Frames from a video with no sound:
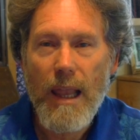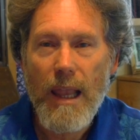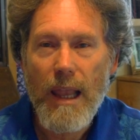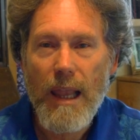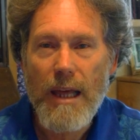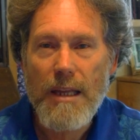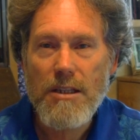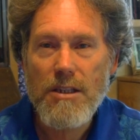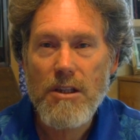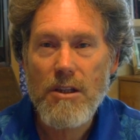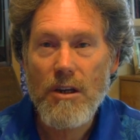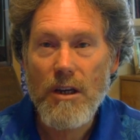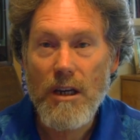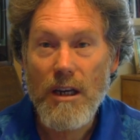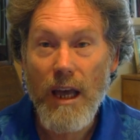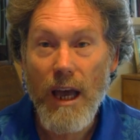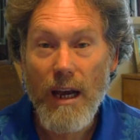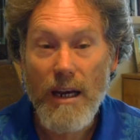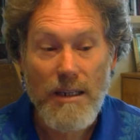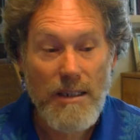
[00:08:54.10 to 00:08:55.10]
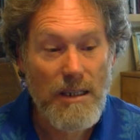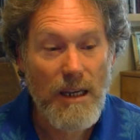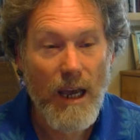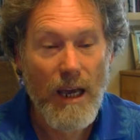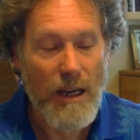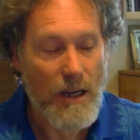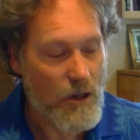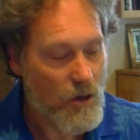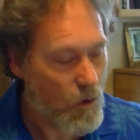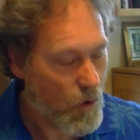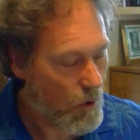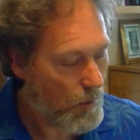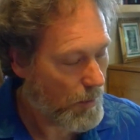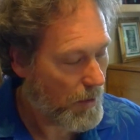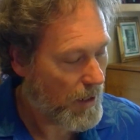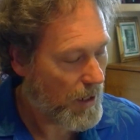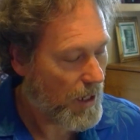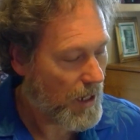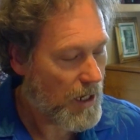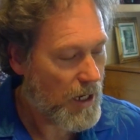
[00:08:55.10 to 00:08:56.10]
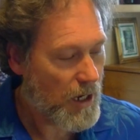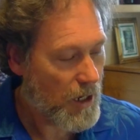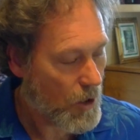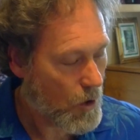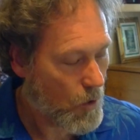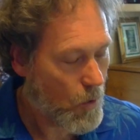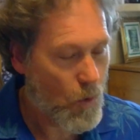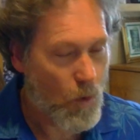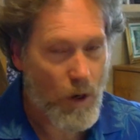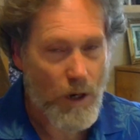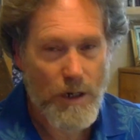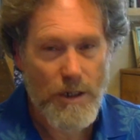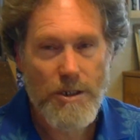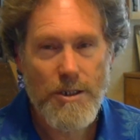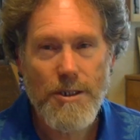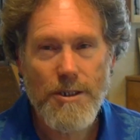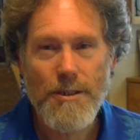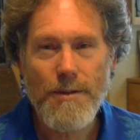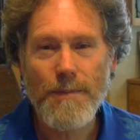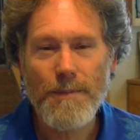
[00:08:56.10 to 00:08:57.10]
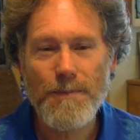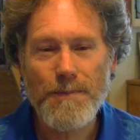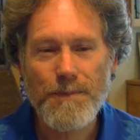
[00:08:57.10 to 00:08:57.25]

Let's look next at tourmalinated quartz.